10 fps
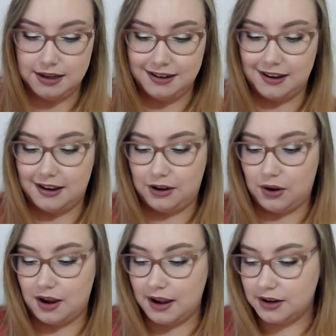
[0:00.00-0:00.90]
Now,
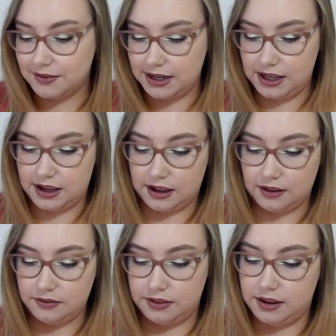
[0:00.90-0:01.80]
I already
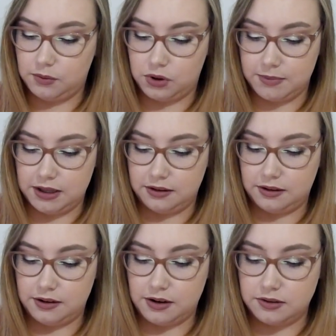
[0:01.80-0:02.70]
have the Watermelon
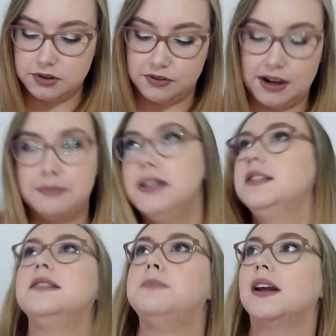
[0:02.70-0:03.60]
Glow Ultra Fine
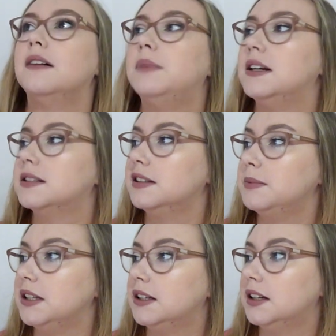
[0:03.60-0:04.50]
Mist, but I've basically
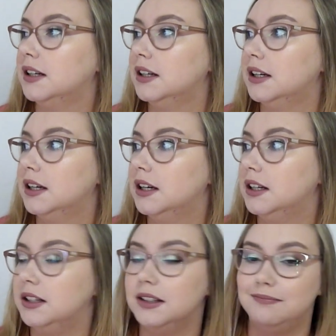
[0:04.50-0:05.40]
been,
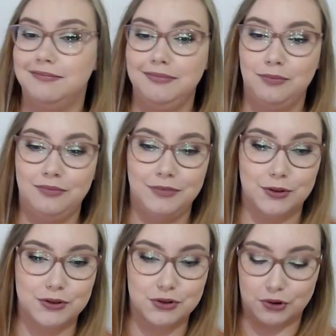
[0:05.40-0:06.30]
not
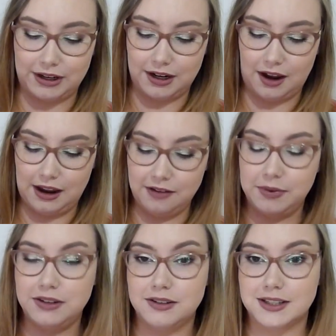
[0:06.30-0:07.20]
destroying it, I have
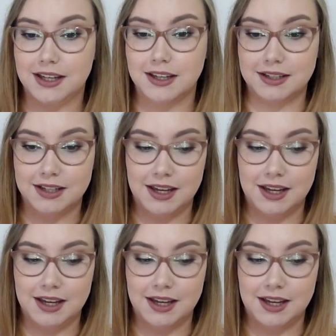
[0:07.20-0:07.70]
been using it